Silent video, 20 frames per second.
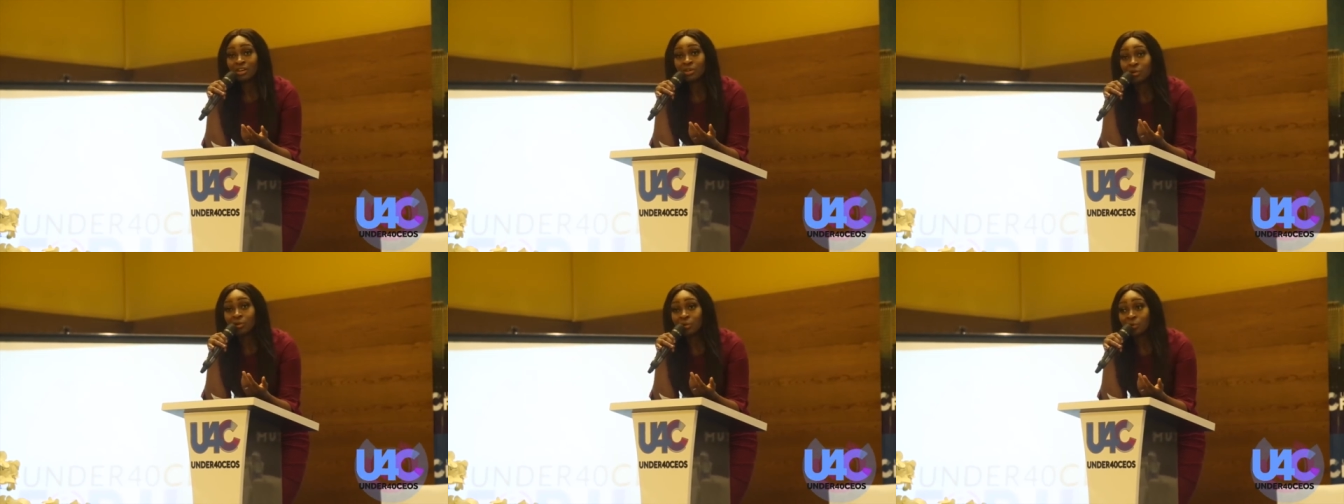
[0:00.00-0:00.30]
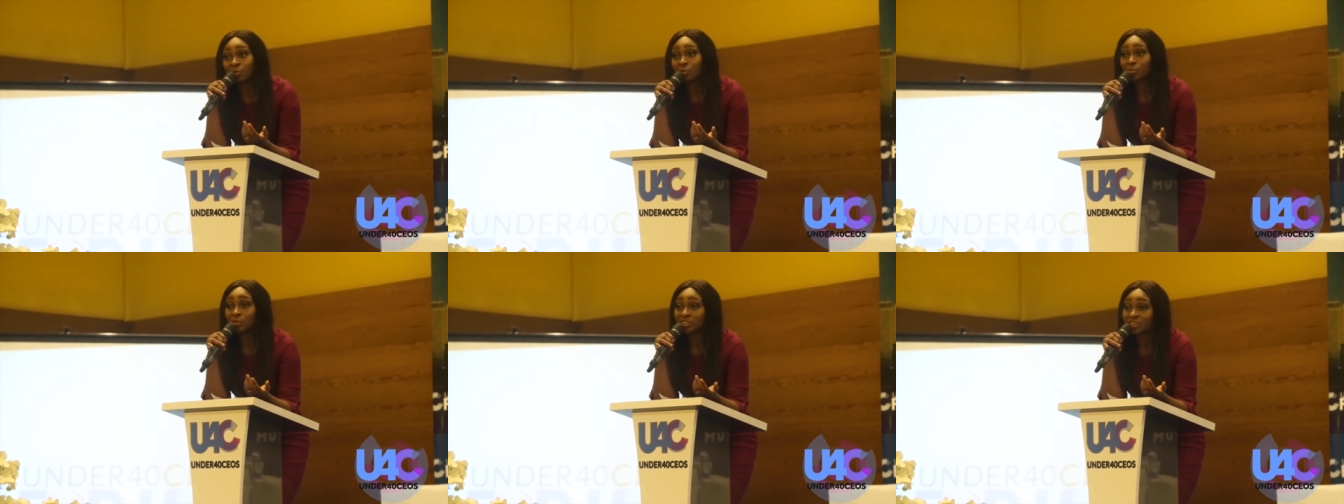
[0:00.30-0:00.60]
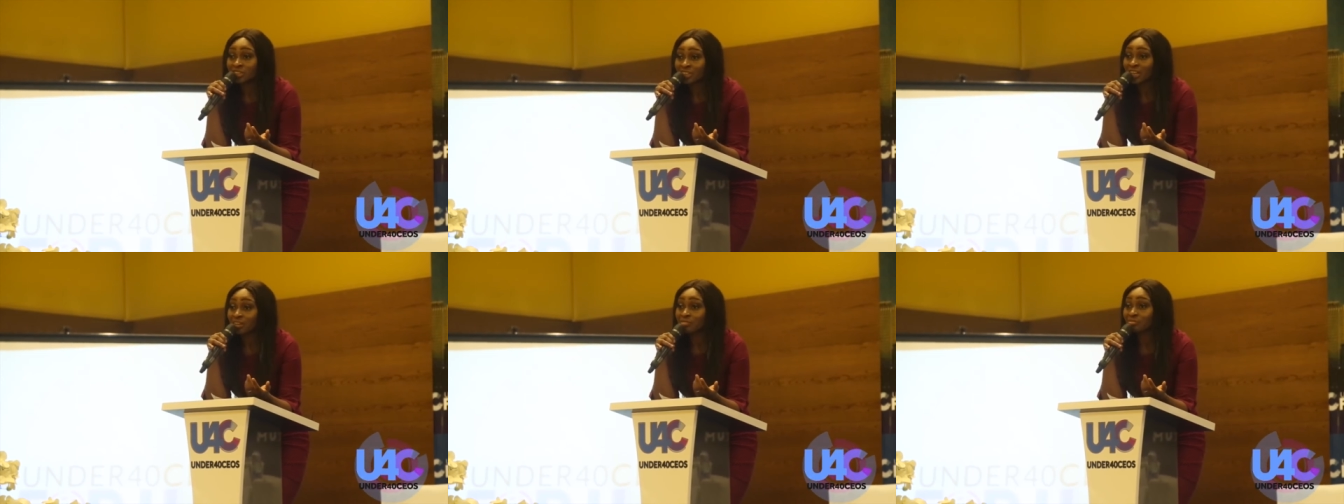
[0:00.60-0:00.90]
Oh, what
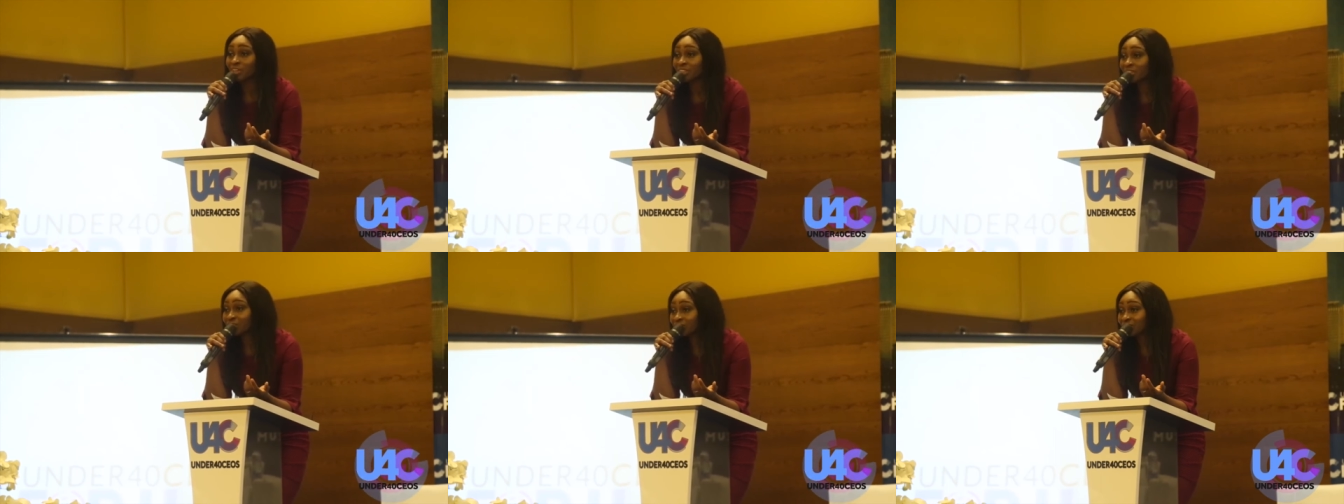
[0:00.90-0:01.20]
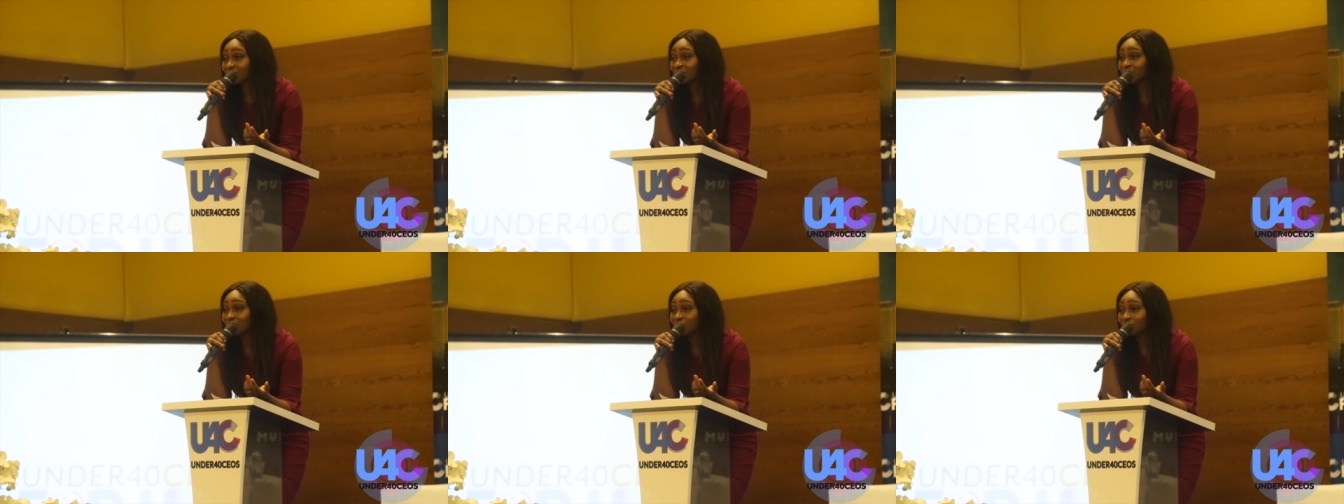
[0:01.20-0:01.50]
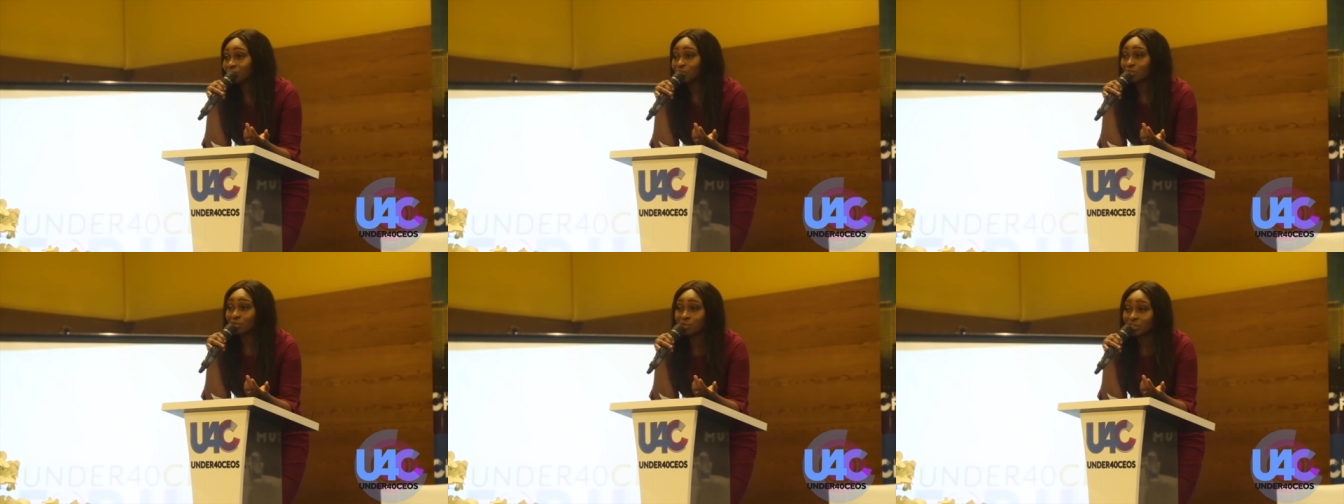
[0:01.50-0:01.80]
should I invest in?
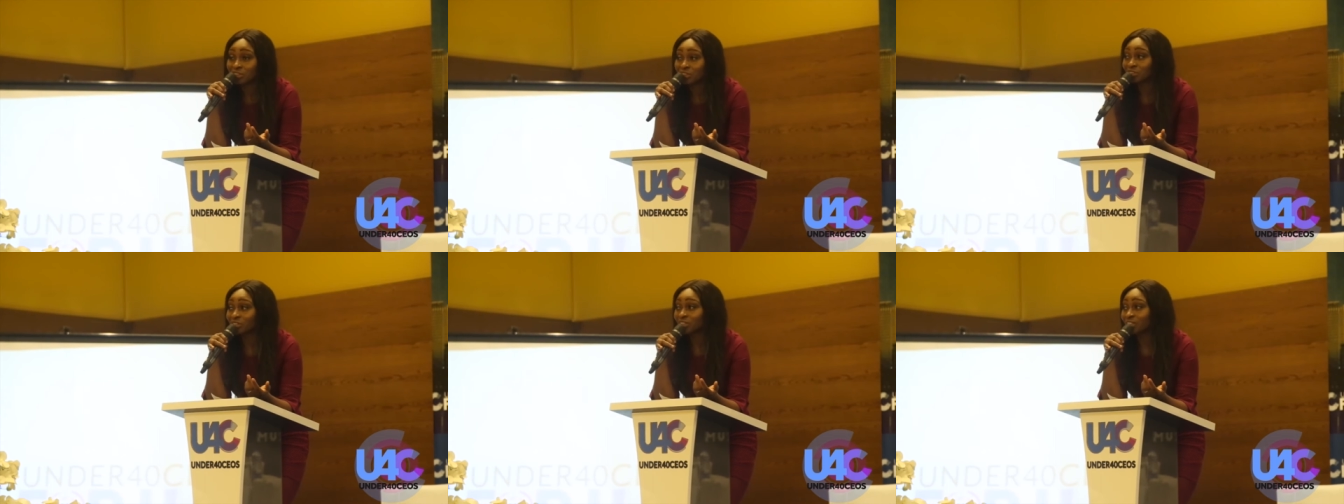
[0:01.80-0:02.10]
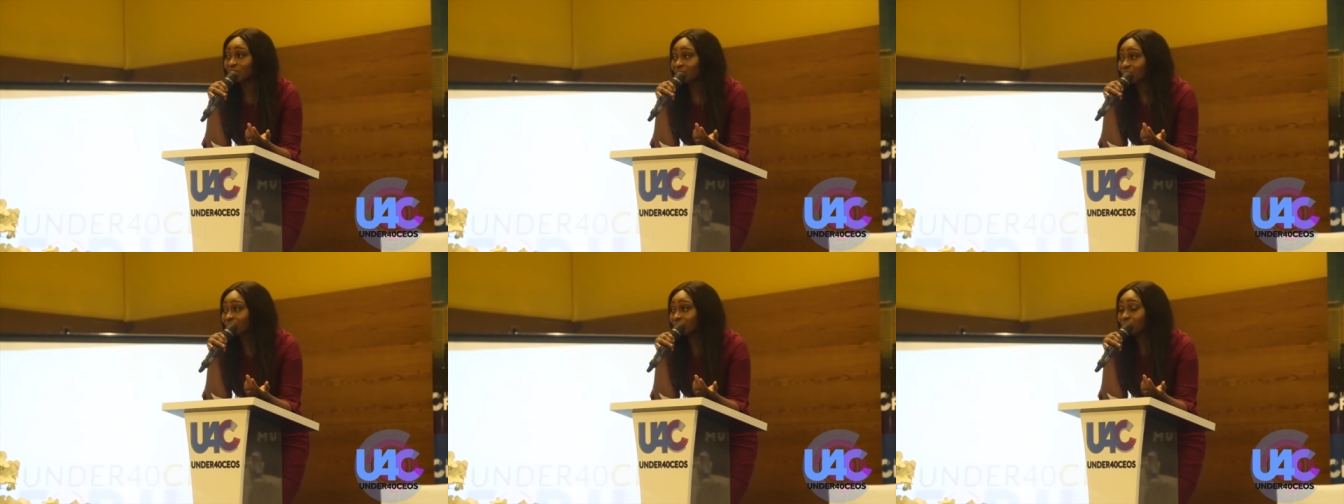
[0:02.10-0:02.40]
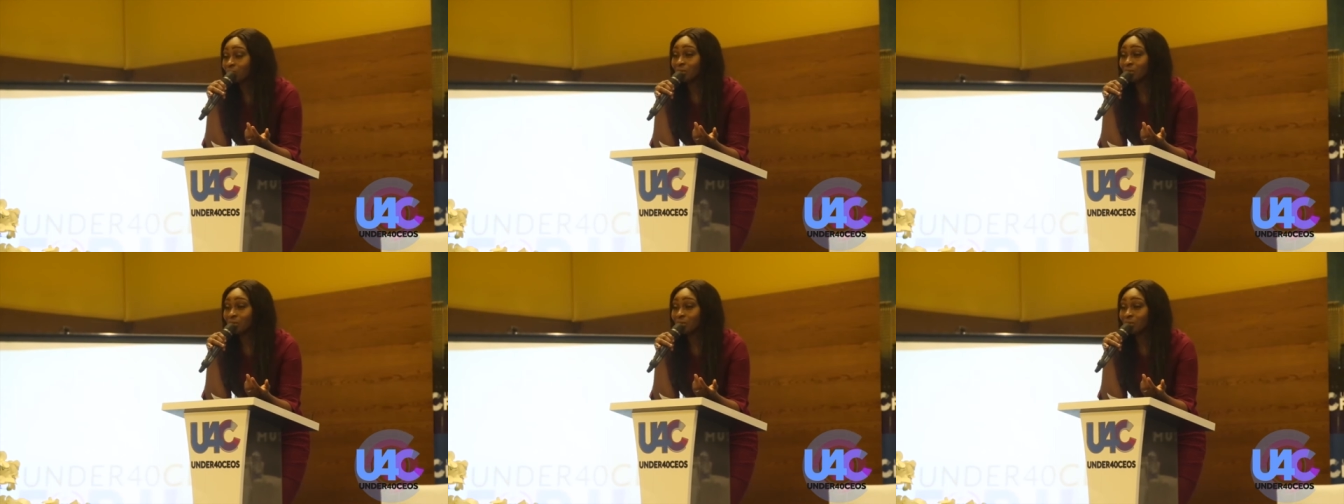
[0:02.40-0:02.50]
You know, what do you think?